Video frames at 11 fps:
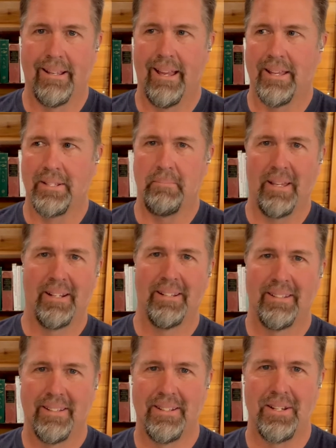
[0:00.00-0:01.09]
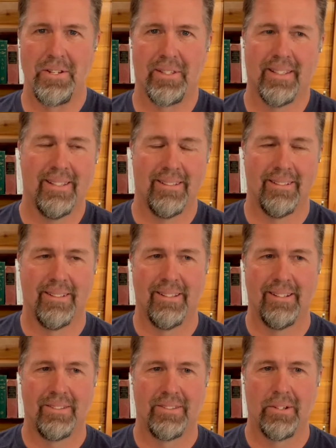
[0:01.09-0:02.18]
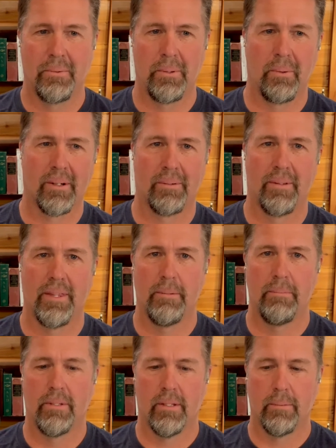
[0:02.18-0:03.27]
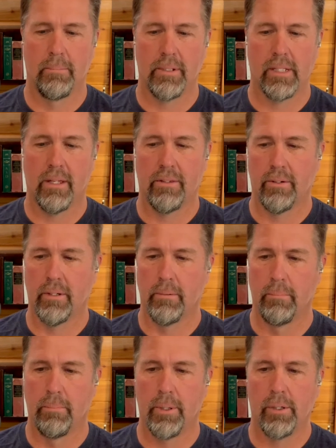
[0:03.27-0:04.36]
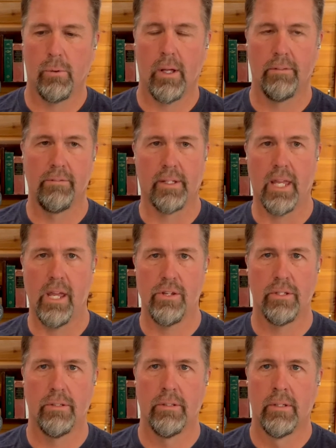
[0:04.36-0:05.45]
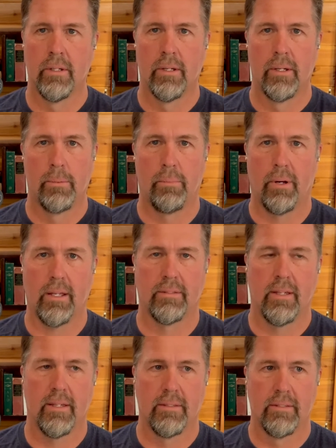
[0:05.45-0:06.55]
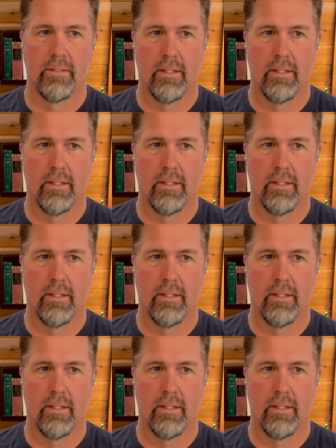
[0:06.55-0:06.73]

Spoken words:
estimated initially, and so we worked with them to put together a pre-qualification process.